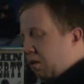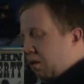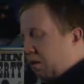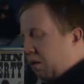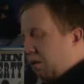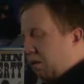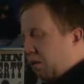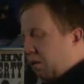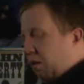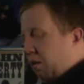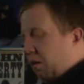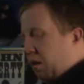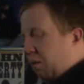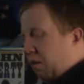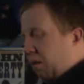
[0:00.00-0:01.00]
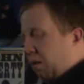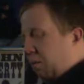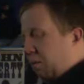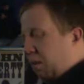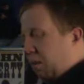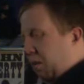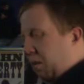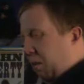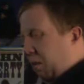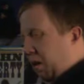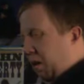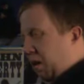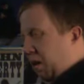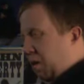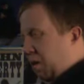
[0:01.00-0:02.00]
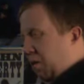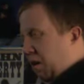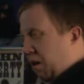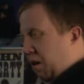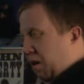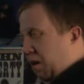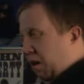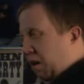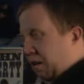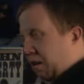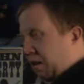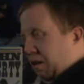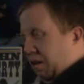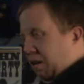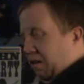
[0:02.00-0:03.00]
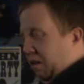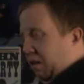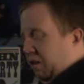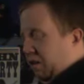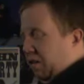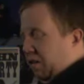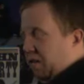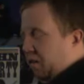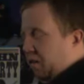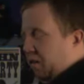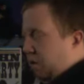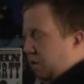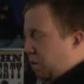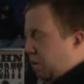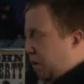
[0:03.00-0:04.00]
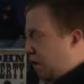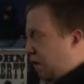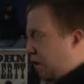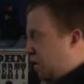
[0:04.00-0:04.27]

they they worship the grep, they worship the music that that we